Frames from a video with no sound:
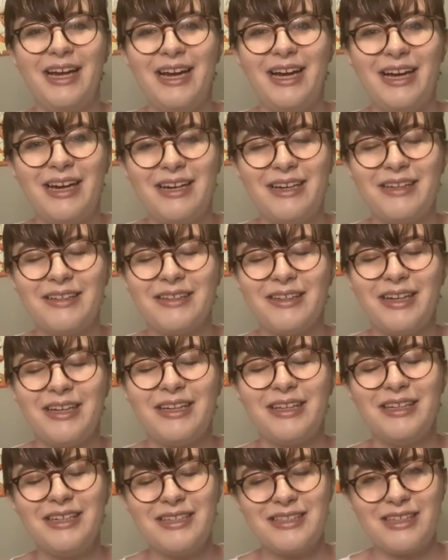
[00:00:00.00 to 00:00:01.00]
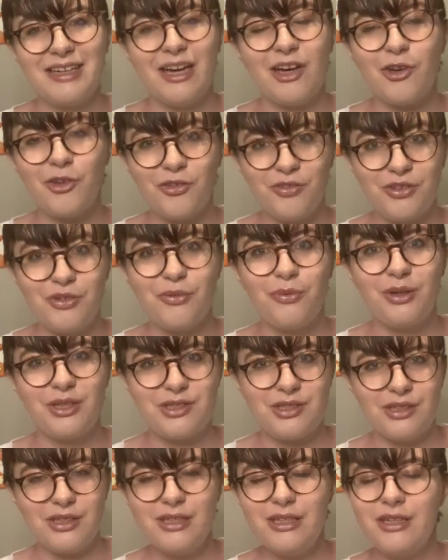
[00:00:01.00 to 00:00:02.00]
uh, and he is an elven
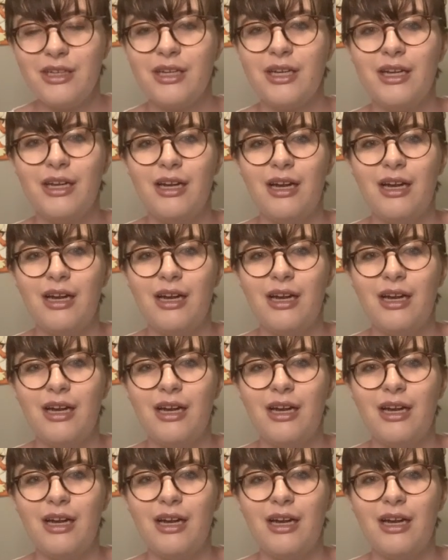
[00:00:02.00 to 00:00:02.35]
wizard.